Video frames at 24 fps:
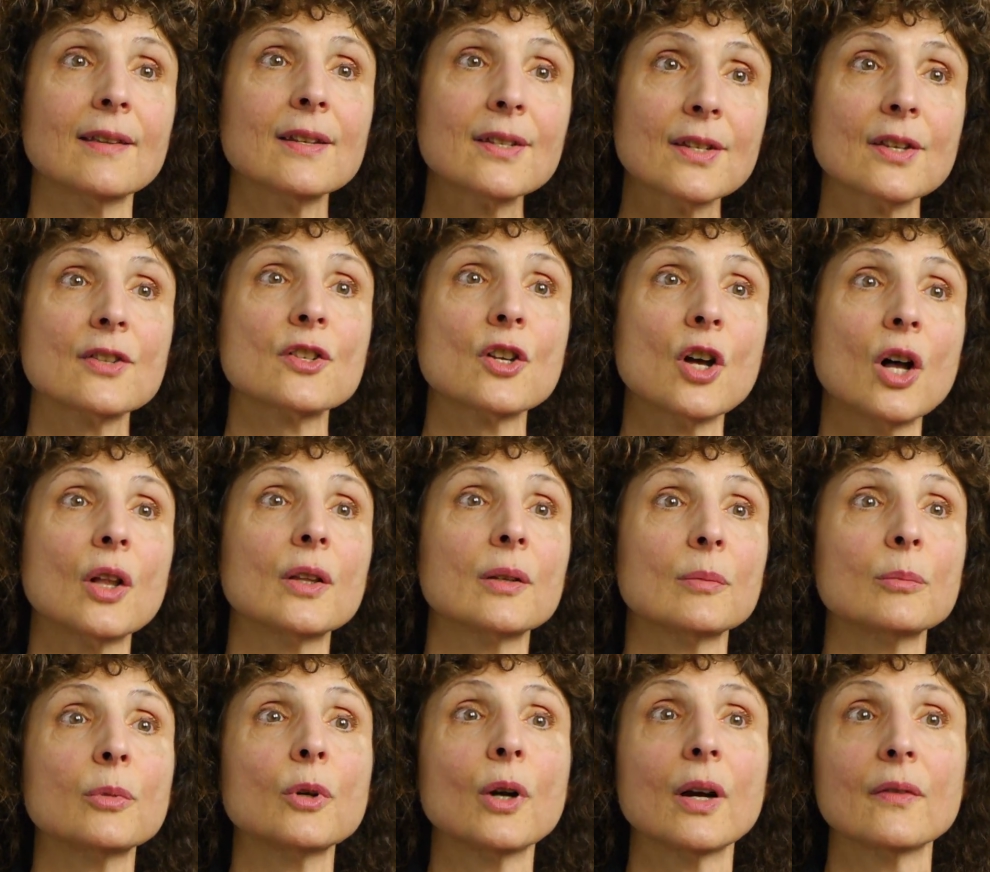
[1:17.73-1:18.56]
This is all
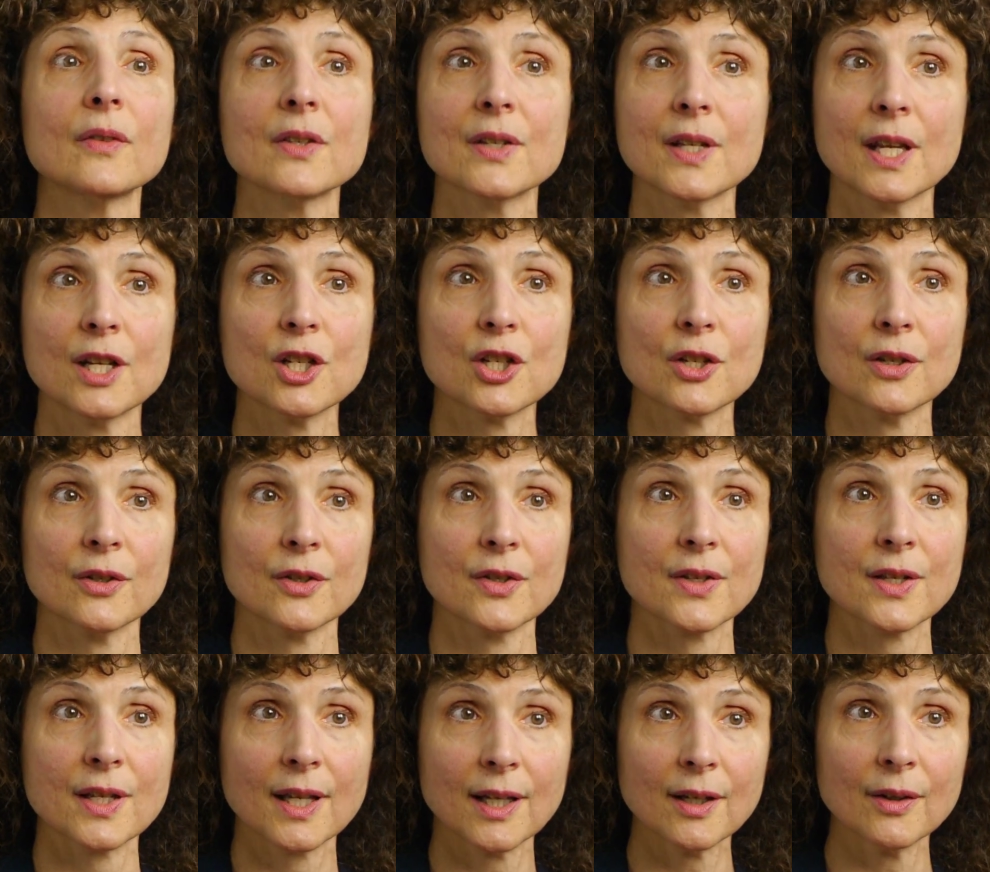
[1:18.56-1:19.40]
improvisational
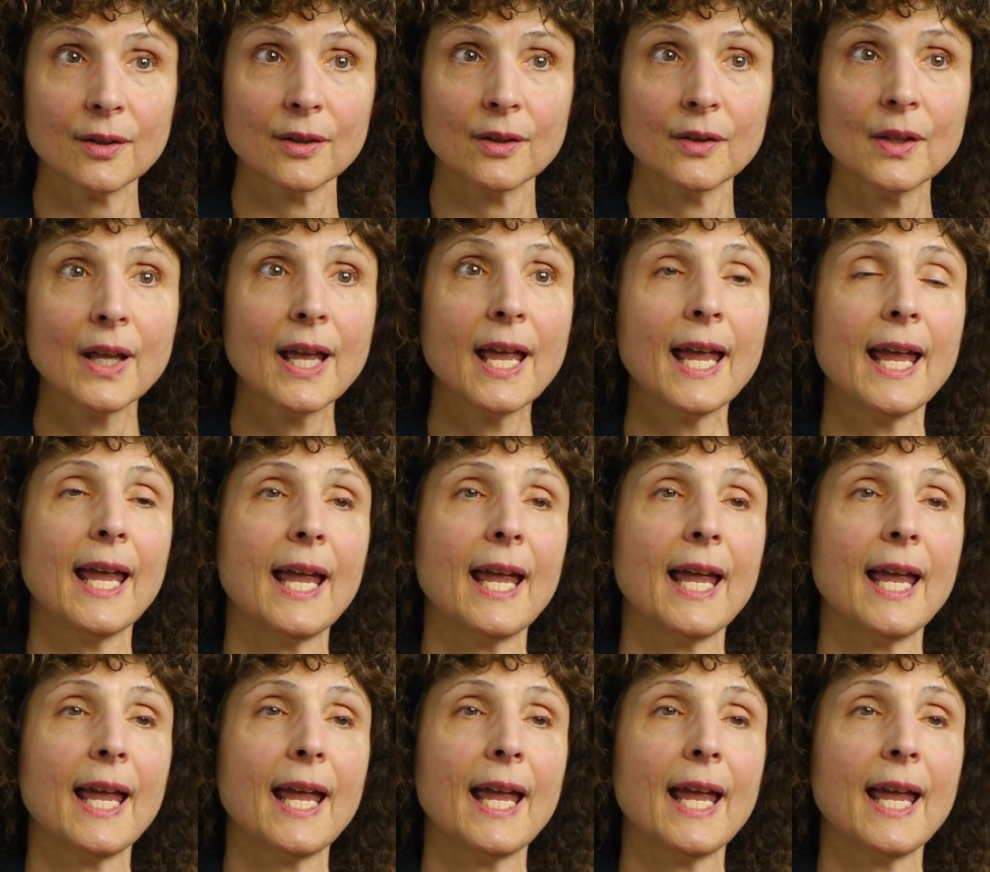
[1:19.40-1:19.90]
skill.